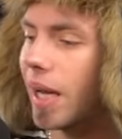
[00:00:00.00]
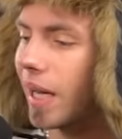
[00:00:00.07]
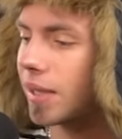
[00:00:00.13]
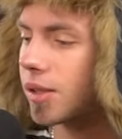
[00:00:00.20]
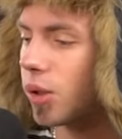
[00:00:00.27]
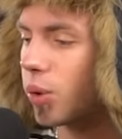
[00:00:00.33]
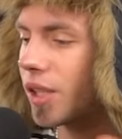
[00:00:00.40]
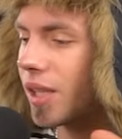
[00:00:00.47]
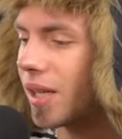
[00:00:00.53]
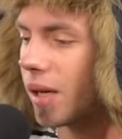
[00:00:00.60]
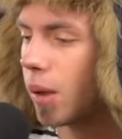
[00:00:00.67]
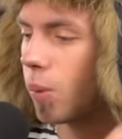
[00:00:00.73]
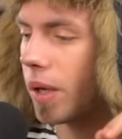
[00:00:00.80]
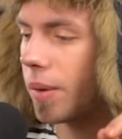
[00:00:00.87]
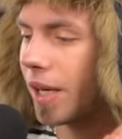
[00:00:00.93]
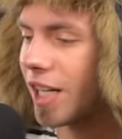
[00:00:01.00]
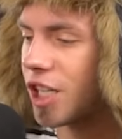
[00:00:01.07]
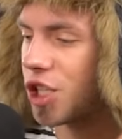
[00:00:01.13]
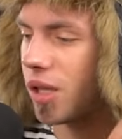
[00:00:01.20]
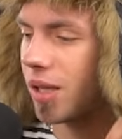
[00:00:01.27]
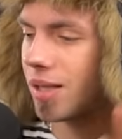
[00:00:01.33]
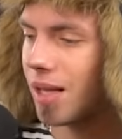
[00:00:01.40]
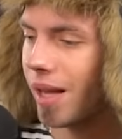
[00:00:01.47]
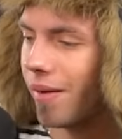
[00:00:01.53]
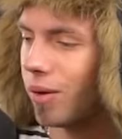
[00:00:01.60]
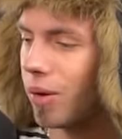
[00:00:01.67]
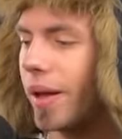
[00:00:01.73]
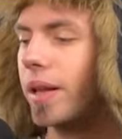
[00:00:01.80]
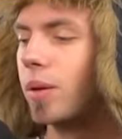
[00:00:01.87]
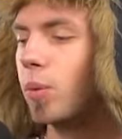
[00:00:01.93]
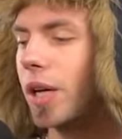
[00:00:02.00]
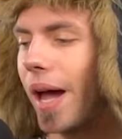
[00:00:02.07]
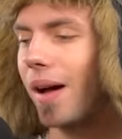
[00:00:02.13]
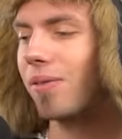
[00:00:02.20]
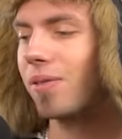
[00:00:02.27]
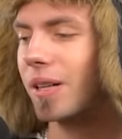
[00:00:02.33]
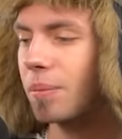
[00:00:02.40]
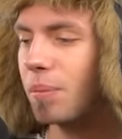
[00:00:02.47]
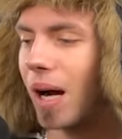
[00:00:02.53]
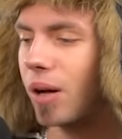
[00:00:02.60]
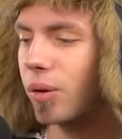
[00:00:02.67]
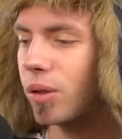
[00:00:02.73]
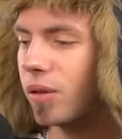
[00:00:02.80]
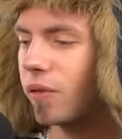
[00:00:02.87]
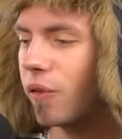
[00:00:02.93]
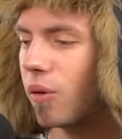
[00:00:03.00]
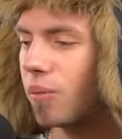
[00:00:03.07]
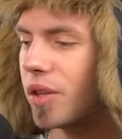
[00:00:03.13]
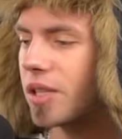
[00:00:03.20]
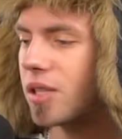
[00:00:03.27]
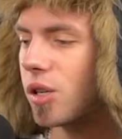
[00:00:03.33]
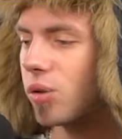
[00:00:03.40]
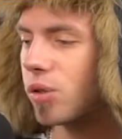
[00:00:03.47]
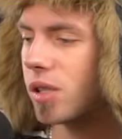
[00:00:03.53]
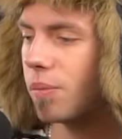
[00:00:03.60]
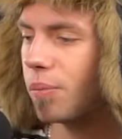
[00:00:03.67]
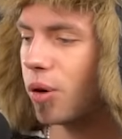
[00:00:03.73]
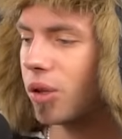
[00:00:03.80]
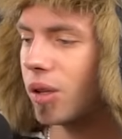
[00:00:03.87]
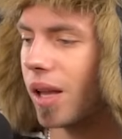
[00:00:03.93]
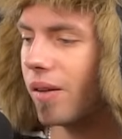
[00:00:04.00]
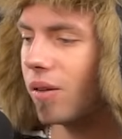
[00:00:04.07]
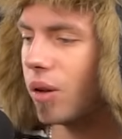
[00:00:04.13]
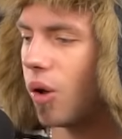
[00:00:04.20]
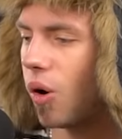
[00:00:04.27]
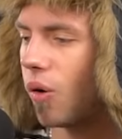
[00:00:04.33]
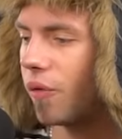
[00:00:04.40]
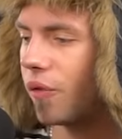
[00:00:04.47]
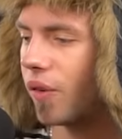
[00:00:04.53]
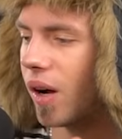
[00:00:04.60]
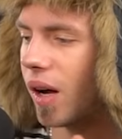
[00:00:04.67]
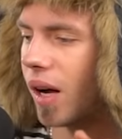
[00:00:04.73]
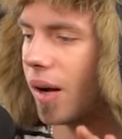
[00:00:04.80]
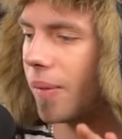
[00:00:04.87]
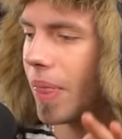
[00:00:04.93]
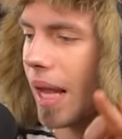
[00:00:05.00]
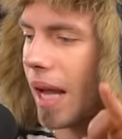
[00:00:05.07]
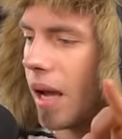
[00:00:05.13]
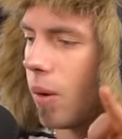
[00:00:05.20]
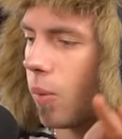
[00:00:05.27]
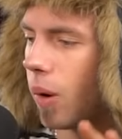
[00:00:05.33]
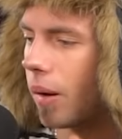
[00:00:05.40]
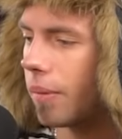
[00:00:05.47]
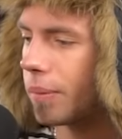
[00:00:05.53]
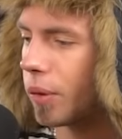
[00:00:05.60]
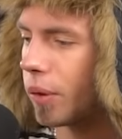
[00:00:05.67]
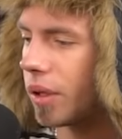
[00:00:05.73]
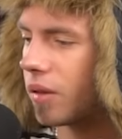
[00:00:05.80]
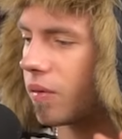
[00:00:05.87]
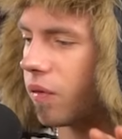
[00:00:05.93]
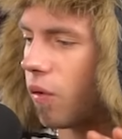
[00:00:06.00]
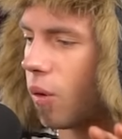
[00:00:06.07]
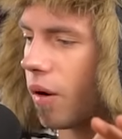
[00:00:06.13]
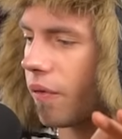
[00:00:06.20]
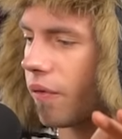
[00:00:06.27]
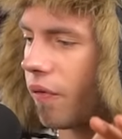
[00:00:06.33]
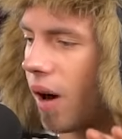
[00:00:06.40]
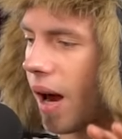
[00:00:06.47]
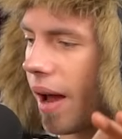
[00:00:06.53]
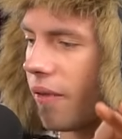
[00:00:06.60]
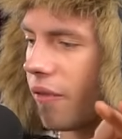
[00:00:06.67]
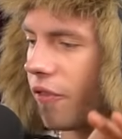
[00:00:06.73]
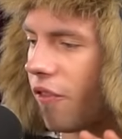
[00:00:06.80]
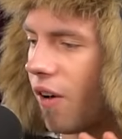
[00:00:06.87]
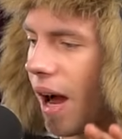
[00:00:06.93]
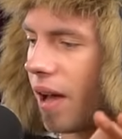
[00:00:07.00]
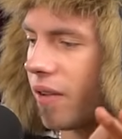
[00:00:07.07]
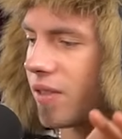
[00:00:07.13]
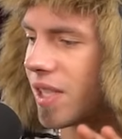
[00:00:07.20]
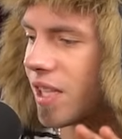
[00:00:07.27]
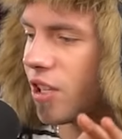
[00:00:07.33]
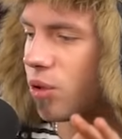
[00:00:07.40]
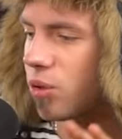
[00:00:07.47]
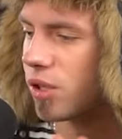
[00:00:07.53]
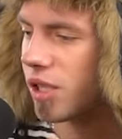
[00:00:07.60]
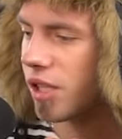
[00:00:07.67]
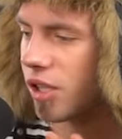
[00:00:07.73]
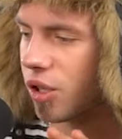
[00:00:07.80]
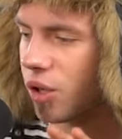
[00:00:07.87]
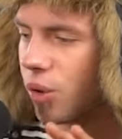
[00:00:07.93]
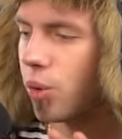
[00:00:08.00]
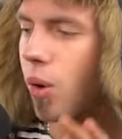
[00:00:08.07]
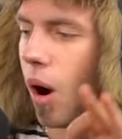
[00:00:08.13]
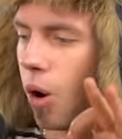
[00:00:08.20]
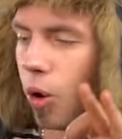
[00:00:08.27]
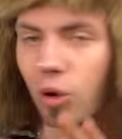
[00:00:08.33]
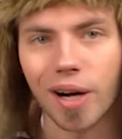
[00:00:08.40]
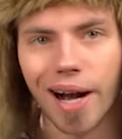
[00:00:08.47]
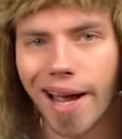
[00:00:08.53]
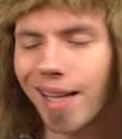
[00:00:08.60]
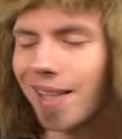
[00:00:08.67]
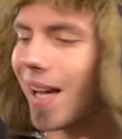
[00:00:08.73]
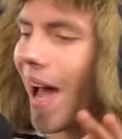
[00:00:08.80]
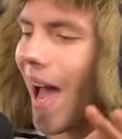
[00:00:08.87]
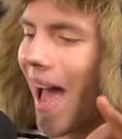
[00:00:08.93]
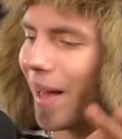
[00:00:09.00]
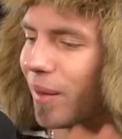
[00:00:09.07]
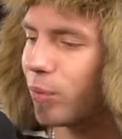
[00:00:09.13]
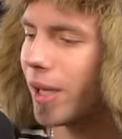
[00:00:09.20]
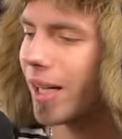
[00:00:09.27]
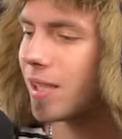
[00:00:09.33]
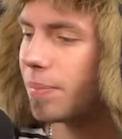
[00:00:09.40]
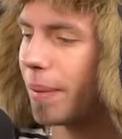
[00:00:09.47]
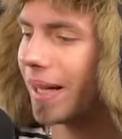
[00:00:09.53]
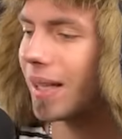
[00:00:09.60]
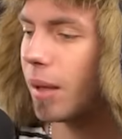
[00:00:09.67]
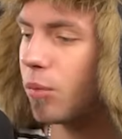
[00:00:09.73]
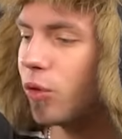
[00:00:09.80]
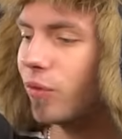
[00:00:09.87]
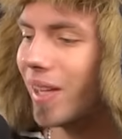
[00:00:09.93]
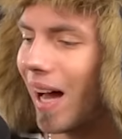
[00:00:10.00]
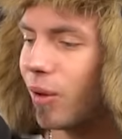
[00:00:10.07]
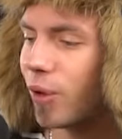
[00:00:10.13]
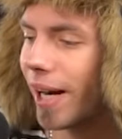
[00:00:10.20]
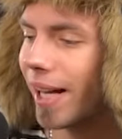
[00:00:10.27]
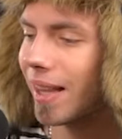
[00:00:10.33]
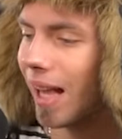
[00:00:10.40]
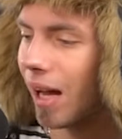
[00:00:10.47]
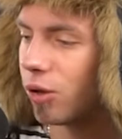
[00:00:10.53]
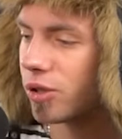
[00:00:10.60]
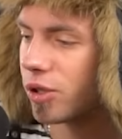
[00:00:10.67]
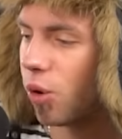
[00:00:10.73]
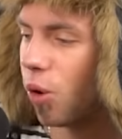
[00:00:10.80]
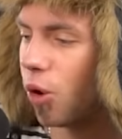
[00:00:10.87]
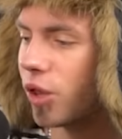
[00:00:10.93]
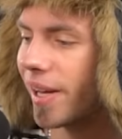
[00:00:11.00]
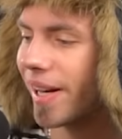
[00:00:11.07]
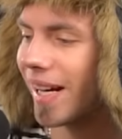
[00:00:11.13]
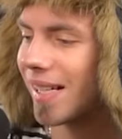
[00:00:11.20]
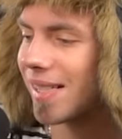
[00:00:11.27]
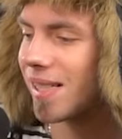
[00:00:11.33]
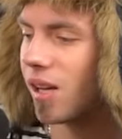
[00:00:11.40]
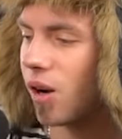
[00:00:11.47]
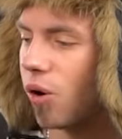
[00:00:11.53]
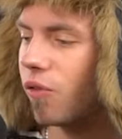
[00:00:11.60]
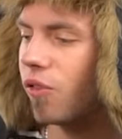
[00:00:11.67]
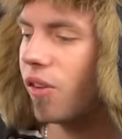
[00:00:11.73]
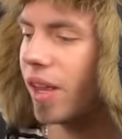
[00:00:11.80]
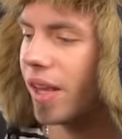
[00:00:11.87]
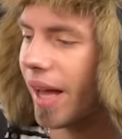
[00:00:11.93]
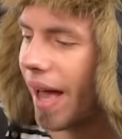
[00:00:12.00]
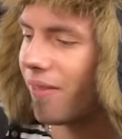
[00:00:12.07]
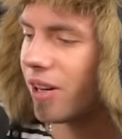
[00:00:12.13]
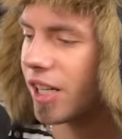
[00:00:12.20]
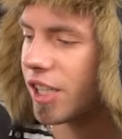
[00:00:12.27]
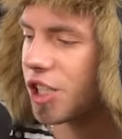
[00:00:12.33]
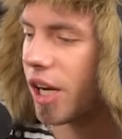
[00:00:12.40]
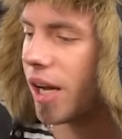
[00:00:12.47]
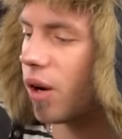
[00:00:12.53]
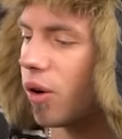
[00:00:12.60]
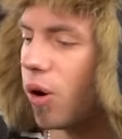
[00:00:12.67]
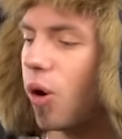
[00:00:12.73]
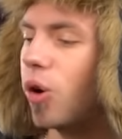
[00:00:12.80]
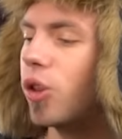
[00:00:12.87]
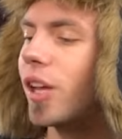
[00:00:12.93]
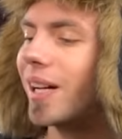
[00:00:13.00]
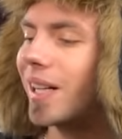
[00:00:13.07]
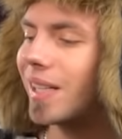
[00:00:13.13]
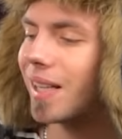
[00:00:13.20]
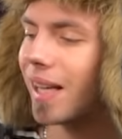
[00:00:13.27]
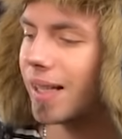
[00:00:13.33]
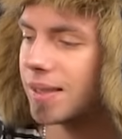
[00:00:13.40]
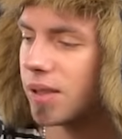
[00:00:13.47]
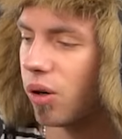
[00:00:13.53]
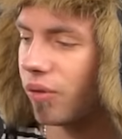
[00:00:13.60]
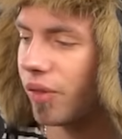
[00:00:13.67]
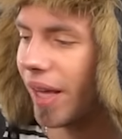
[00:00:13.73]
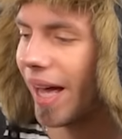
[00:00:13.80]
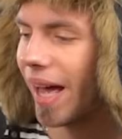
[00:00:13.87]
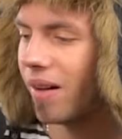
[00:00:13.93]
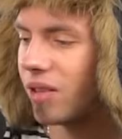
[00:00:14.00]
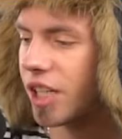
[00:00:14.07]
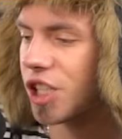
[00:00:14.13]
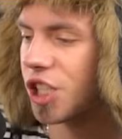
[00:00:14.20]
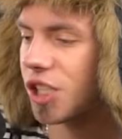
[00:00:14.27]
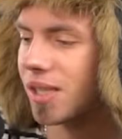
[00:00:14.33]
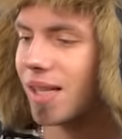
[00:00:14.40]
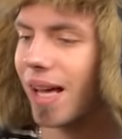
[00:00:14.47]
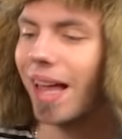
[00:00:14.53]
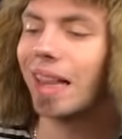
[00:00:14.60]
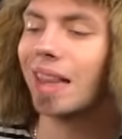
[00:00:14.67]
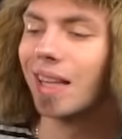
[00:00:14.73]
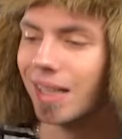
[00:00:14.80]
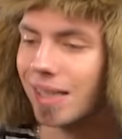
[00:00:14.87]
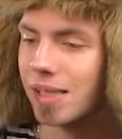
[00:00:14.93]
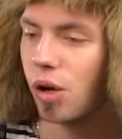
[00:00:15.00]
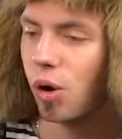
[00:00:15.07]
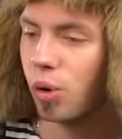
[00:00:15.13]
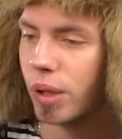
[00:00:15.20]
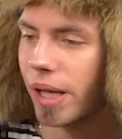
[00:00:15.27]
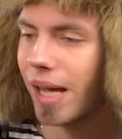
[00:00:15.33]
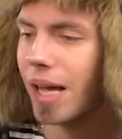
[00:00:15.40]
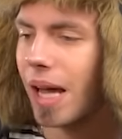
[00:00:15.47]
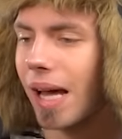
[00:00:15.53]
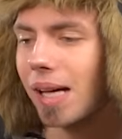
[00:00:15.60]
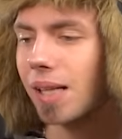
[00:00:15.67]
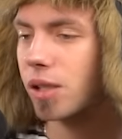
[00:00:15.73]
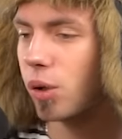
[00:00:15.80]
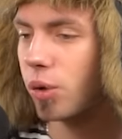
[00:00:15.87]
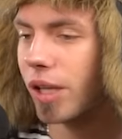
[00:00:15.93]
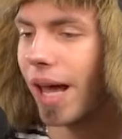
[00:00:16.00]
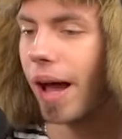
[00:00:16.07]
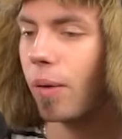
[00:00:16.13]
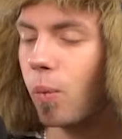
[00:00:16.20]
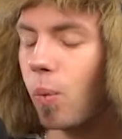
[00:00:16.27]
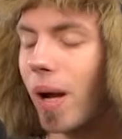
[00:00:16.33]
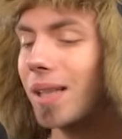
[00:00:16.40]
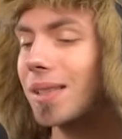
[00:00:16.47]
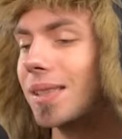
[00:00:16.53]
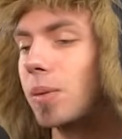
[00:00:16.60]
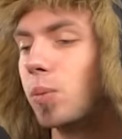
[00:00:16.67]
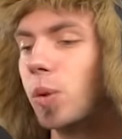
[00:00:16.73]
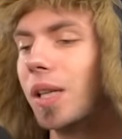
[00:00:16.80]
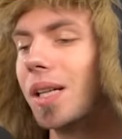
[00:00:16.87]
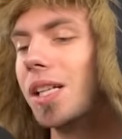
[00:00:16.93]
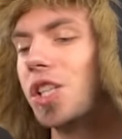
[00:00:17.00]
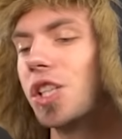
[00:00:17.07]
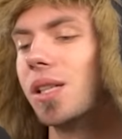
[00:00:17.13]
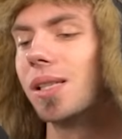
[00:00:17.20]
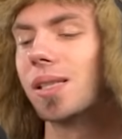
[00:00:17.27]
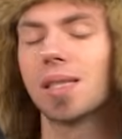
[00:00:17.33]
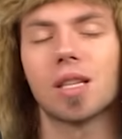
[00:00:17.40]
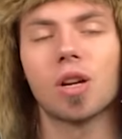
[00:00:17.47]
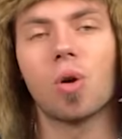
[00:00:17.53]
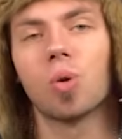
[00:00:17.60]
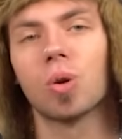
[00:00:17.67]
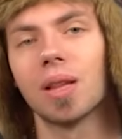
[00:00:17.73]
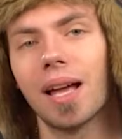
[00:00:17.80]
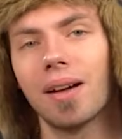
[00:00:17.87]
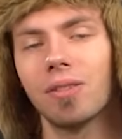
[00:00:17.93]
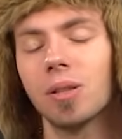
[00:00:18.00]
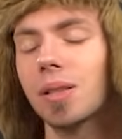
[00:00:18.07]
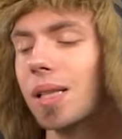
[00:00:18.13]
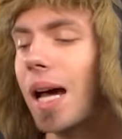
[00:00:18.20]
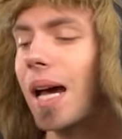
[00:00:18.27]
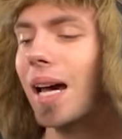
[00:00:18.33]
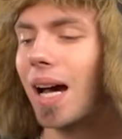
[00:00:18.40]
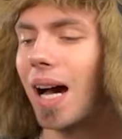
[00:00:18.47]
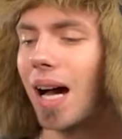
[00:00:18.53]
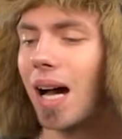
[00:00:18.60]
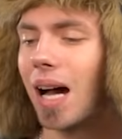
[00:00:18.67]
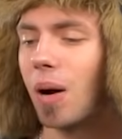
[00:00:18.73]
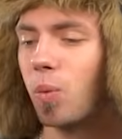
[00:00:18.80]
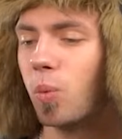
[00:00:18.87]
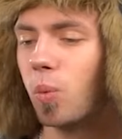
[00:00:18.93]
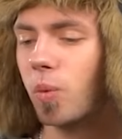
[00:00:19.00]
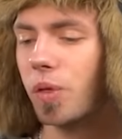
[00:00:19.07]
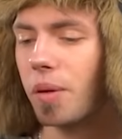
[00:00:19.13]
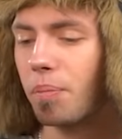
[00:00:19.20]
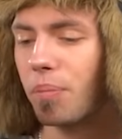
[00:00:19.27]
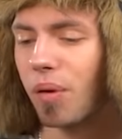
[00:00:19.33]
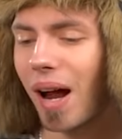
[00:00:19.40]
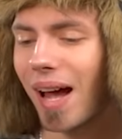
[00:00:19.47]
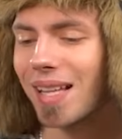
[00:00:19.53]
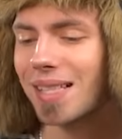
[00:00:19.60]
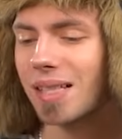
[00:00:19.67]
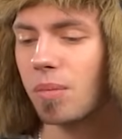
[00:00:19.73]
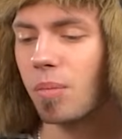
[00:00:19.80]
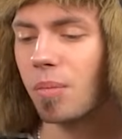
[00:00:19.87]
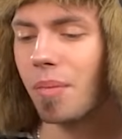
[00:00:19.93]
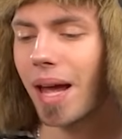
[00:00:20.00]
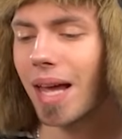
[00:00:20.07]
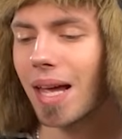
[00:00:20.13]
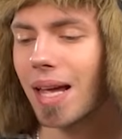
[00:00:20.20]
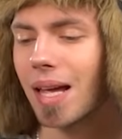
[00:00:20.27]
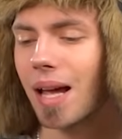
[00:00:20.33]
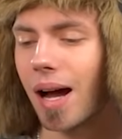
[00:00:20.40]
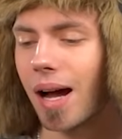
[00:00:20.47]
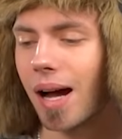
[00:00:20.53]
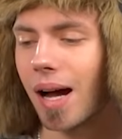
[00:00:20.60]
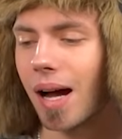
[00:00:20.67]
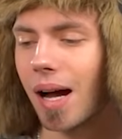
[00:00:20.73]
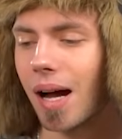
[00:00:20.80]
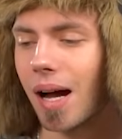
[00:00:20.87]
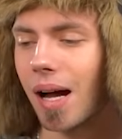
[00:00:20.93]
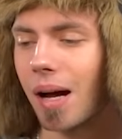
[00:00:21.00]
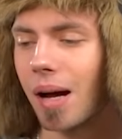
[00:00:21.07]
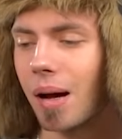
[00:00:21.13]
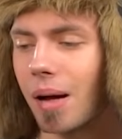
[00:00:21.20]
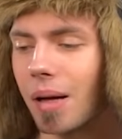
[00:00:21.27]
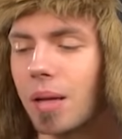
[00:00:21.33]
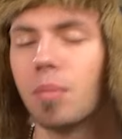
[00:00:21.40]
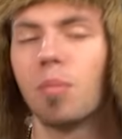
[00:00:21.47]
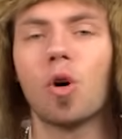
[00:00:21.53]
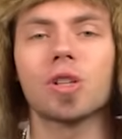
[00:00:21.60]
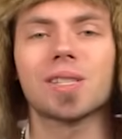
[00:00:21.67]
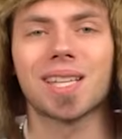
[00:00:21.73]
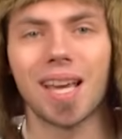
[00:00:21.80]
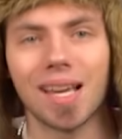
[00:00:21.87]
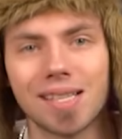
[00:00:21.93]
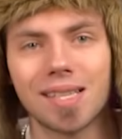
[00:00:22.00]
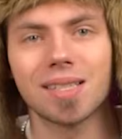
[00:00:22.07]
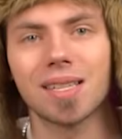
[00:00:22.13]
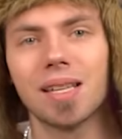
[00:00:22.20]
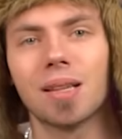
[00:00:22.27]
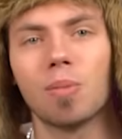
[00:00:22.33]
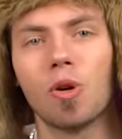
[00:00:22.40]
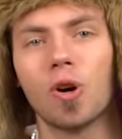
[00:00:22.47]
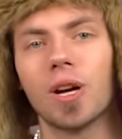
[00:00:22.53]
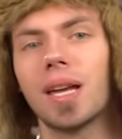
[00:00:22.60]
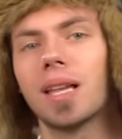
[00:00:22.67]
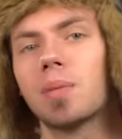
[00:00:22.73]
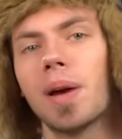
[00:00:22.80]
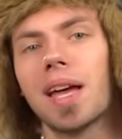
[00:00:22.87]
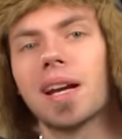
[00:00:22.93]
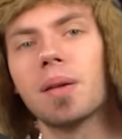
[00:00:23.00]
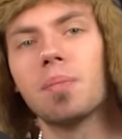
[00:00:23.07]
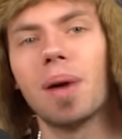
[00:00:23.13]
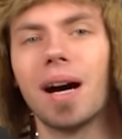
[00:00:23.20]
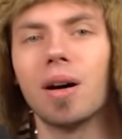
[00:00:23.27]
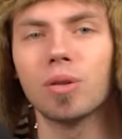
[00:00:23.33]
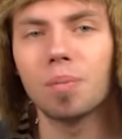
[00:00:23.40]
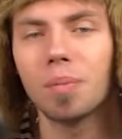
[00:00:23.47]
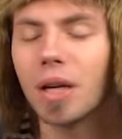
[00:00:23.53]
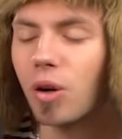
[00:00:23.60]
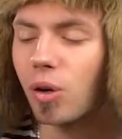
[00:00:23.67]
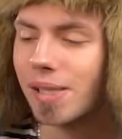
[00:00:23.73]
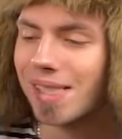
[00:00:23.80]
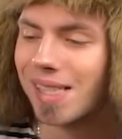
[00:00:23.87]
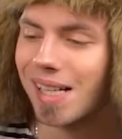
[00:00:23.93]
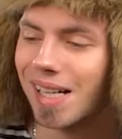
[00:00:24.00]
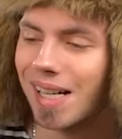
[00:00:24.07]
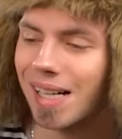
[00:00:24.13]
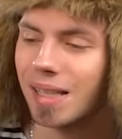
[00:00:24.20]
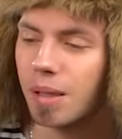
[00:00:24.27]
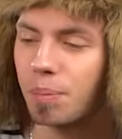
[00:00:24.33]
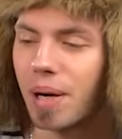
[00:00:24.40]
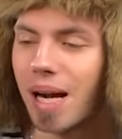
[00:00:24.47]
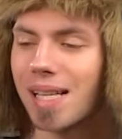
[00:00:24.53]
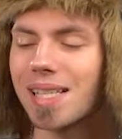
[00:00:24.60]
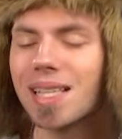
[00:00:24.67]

So here we reach this level, and we have rebounded from the strong support level of 1.45500. All right, and we expect a move down right now. So on a rest of the average, on a retest of the averages at least. Okay, so yeah, once we reach this strong level, the price may, in most cases, it may rebound, because the price